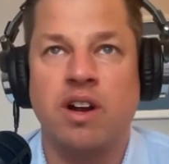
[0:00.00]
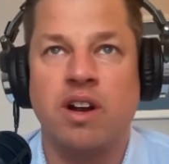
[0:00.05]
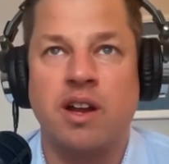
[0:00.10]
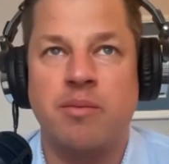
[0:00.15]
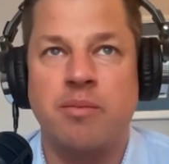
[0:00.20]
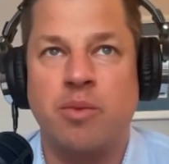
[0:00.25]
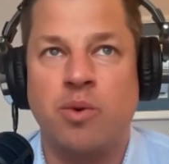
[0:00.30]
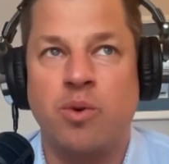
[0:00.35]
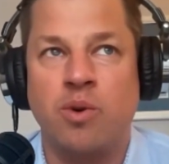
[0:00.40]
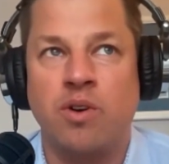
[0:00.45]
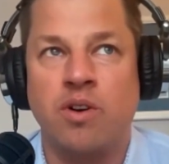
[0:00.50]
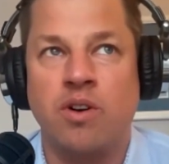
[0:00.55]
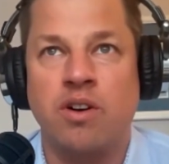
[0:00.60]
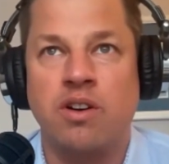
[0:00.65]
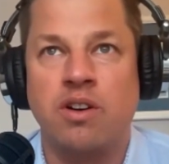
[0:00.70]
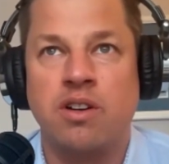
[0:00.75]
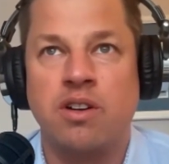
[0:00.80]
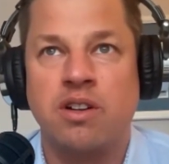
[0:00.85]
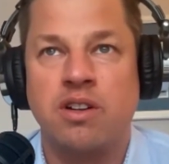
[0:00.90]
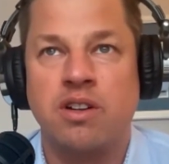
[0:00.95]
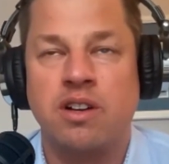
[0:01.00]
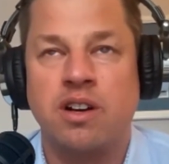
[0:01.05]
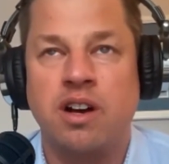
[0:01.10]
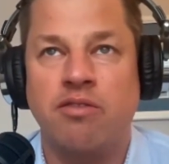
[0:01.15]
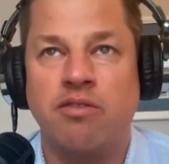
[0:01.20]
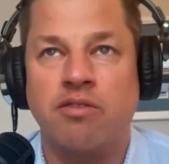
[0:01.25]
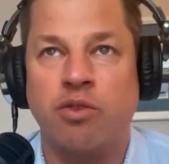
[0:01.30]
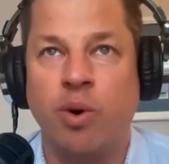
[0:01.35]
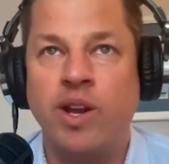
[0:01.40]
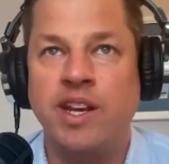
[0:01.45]
and more
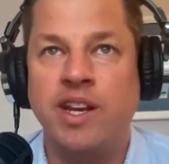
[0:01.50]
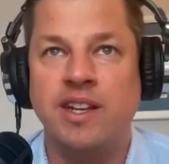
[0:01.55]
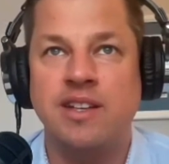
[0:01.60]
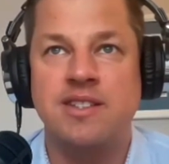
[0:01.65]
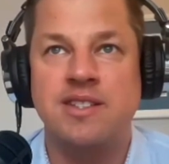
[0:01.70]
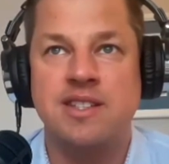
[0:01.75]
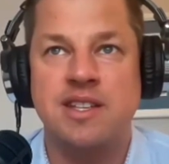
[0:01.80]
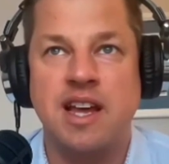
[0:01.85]
avoidance.